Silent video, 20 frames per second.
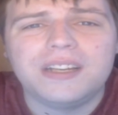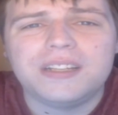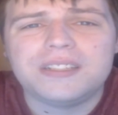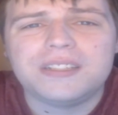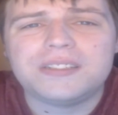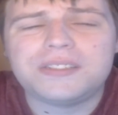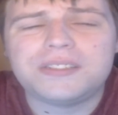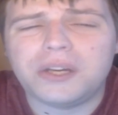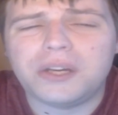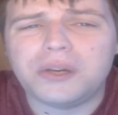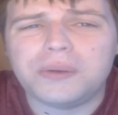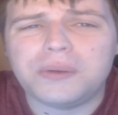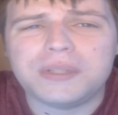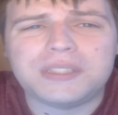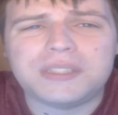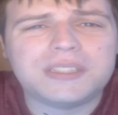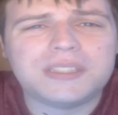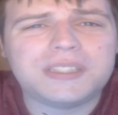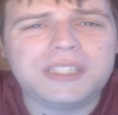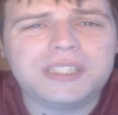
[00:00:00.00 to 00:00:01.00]
So
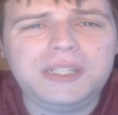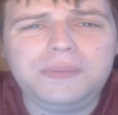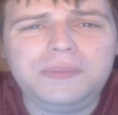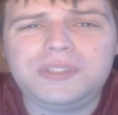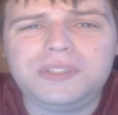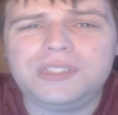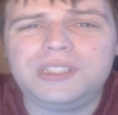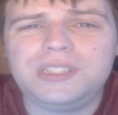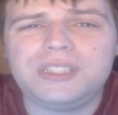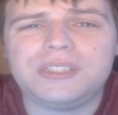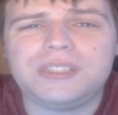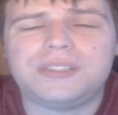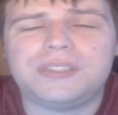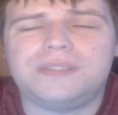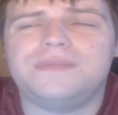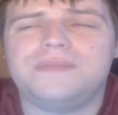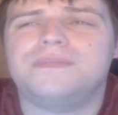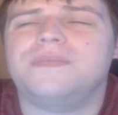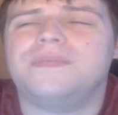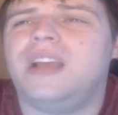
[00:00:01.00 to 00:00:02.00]
it seems just,
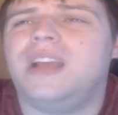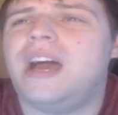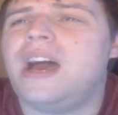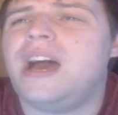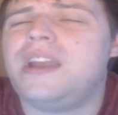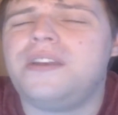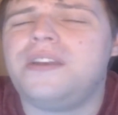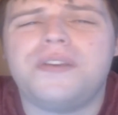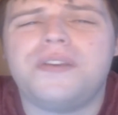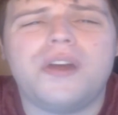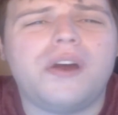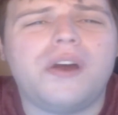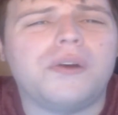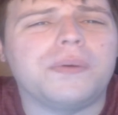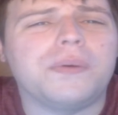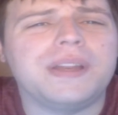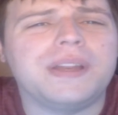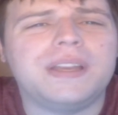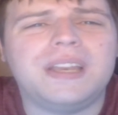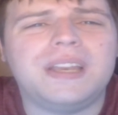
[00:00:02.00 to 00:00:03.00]
I don't
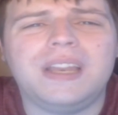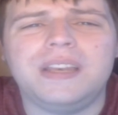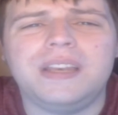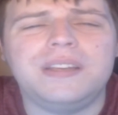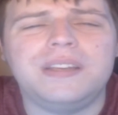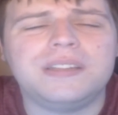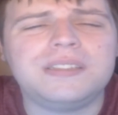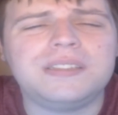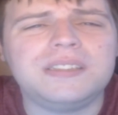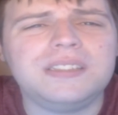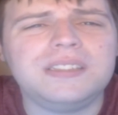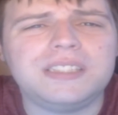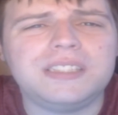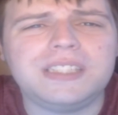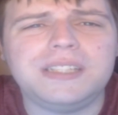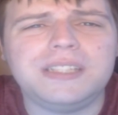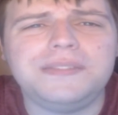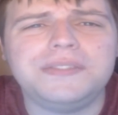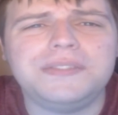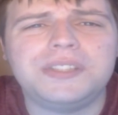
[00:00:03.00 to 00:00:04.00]
know, it doesn't
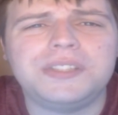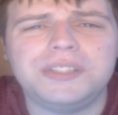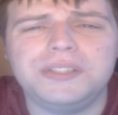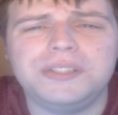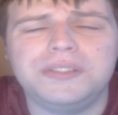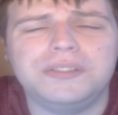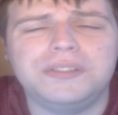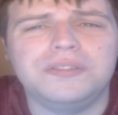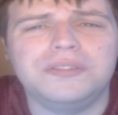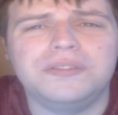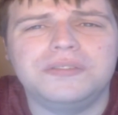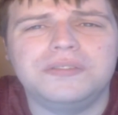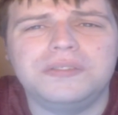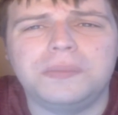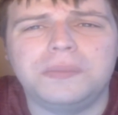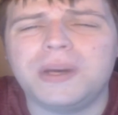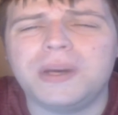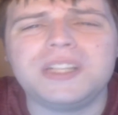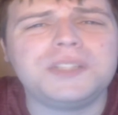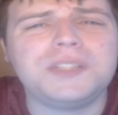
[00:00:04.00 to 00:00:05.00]
seem to, the
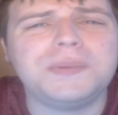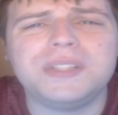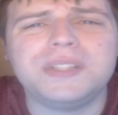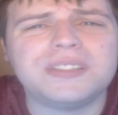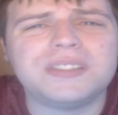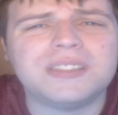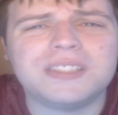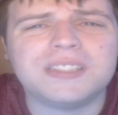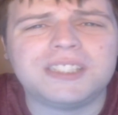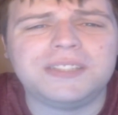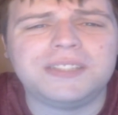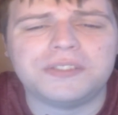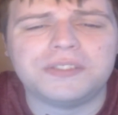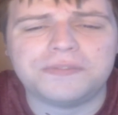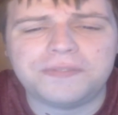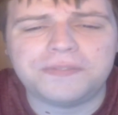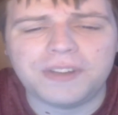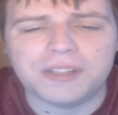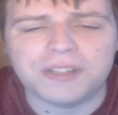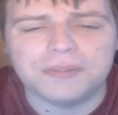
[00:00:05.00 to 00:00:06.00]
punishment doesn't seem to
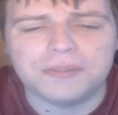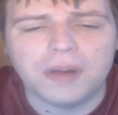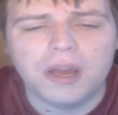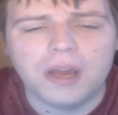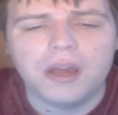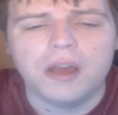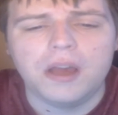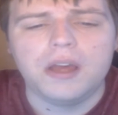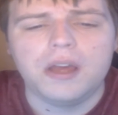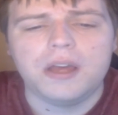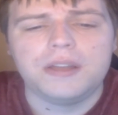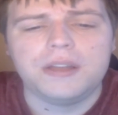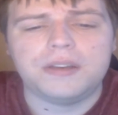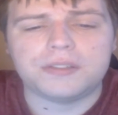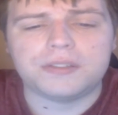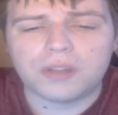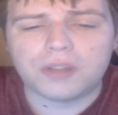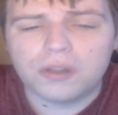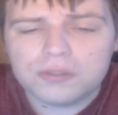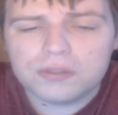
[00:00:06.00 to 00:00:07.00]
fit.
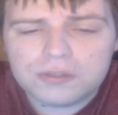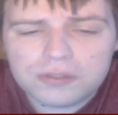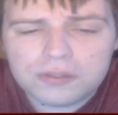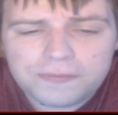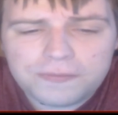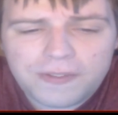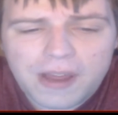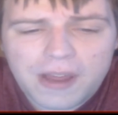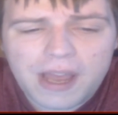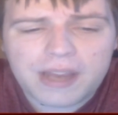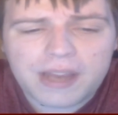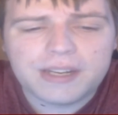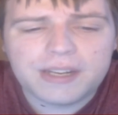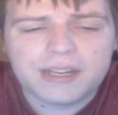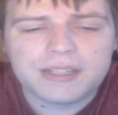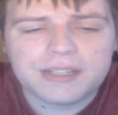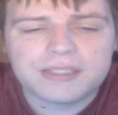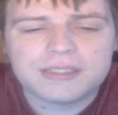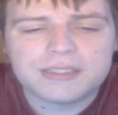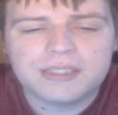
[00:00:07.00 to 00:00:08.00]
There's also the fact
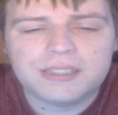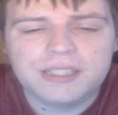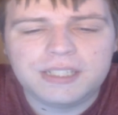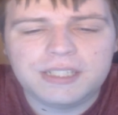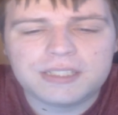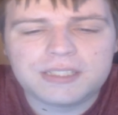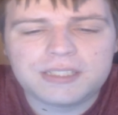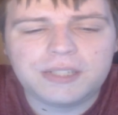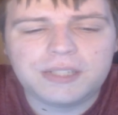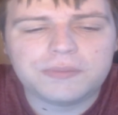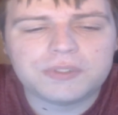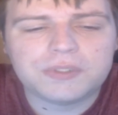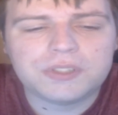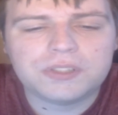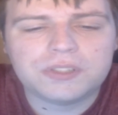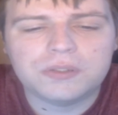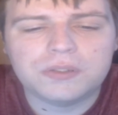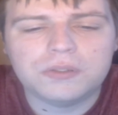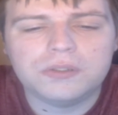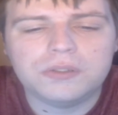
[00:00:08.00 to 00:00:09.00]
that he seems
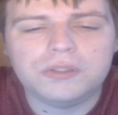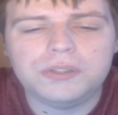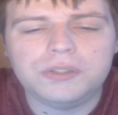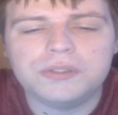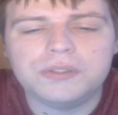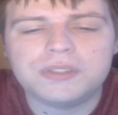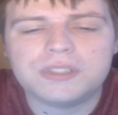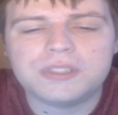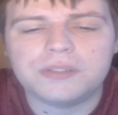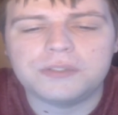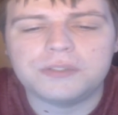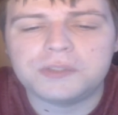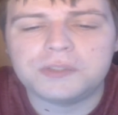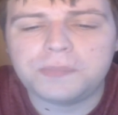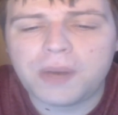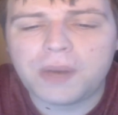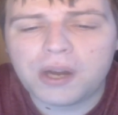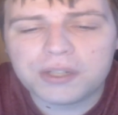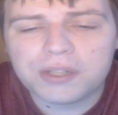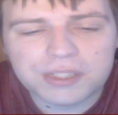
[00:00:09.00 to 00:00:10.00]
to use some
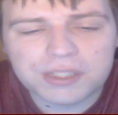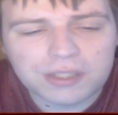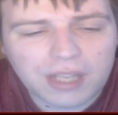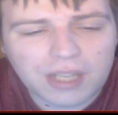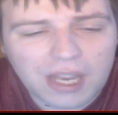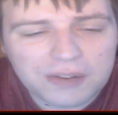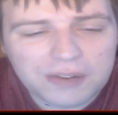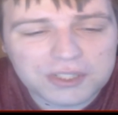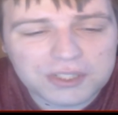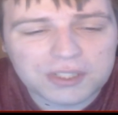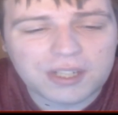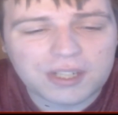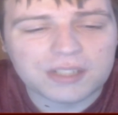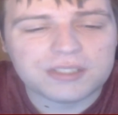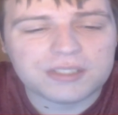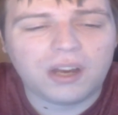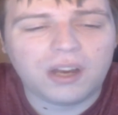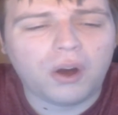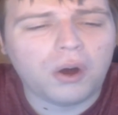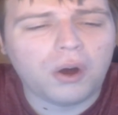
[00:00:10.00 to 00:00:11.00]
disparaging language
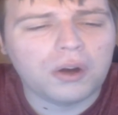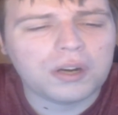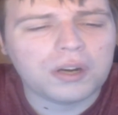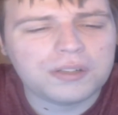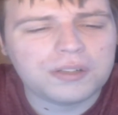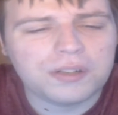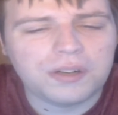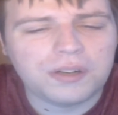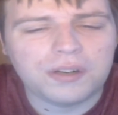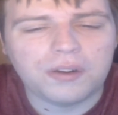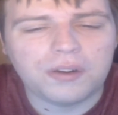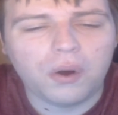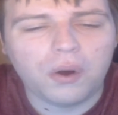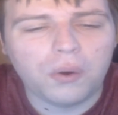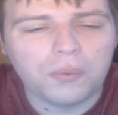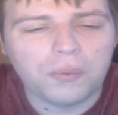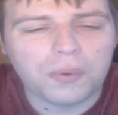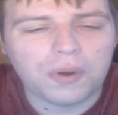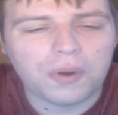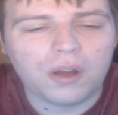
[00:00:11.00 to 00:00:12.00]
against other
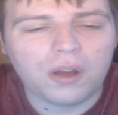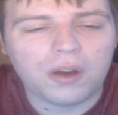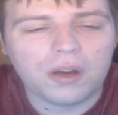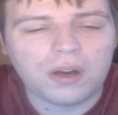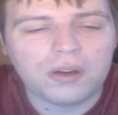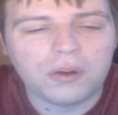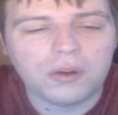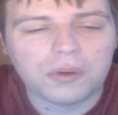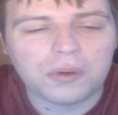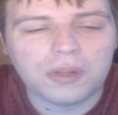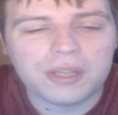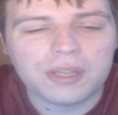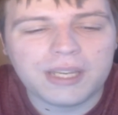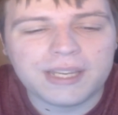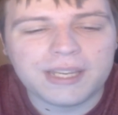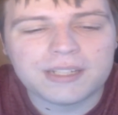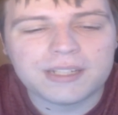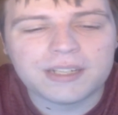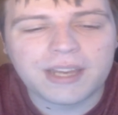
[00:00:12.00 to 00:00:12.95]
League